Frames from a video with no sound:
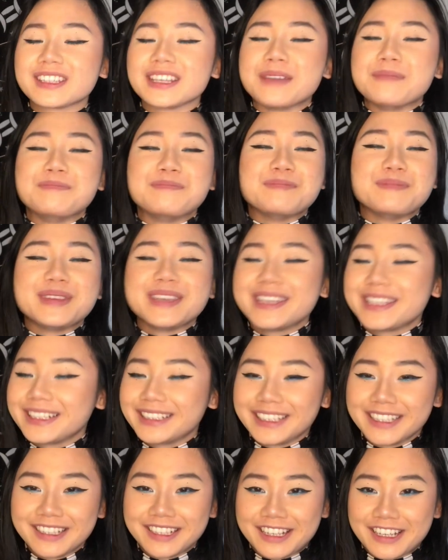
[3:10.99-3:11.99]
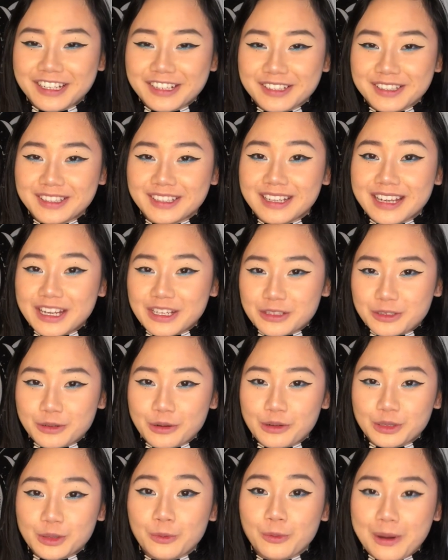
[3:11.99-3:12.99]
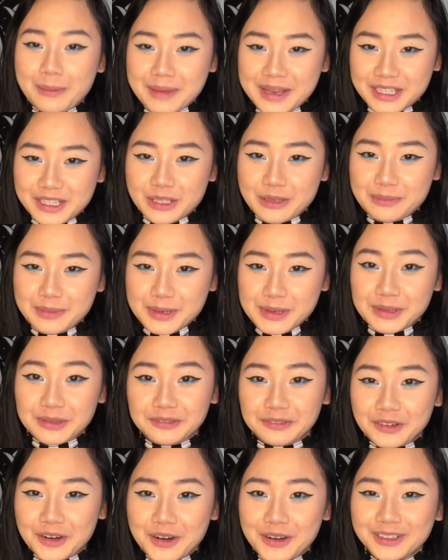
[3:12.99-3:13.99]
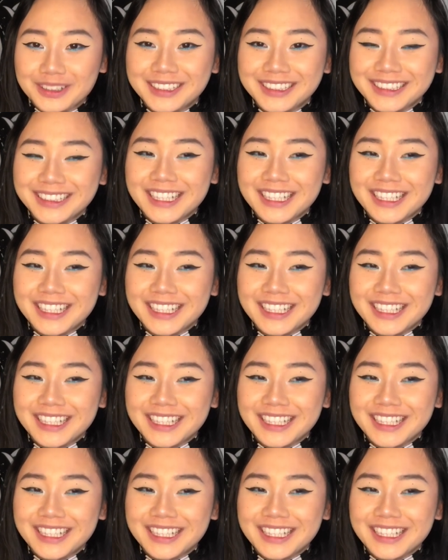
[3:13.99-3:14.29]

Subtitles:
immediately hears the intro to What Makes You Beautiful.